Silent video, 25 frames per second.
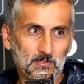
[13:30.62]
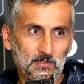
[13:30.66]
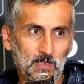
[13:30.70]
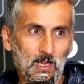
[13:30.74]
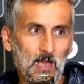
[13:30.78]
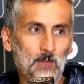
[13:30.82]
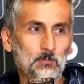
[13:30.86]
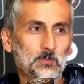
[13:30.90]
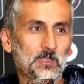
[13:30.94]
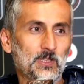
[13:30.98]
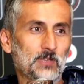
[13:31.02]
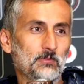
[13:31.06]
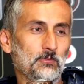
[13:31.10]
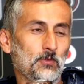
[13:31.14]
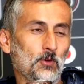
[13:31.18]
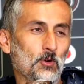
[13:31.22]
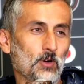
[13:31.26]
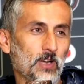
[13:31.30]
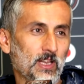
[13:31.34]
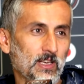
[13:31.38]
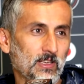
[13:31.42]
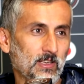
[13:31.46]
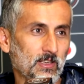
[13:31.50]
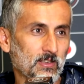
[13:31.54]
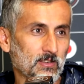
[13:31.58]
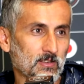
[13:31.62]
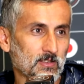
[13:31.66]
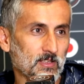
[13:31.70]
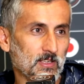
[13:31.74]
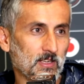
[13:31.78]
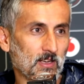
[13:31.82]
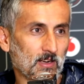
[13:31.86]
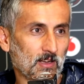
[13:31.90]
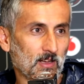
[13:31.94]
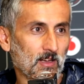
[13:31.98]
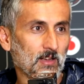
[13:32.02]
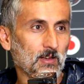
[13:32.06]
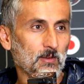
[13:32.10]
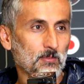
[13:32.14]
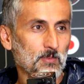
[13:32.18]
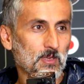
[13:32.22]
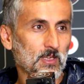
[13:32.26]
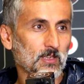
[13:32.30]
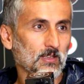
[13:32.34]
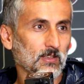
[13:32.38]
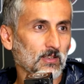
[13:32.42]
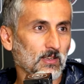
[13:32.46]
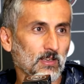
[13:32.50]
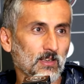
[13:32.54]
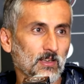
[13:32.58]
I'm the foreigner here. I
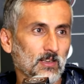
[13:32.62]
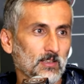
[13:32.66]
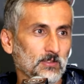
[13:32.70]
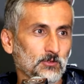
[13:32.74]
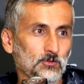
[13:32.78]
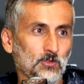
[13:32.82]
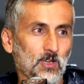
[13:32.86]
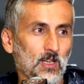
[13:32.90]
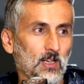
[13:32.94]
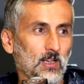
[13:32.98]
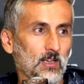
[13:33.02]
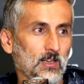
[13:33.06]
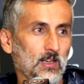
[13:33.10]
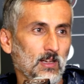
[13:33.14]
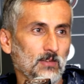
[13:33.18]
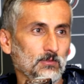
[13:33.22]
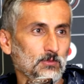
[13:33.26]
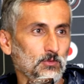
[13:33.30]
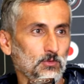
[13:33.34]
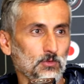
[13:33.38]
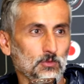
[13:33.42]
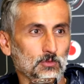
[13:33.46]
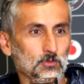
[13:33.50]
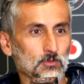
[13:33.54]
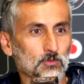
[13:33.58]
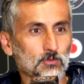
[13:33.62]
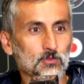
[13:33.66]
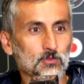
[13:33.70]
mean, I have to,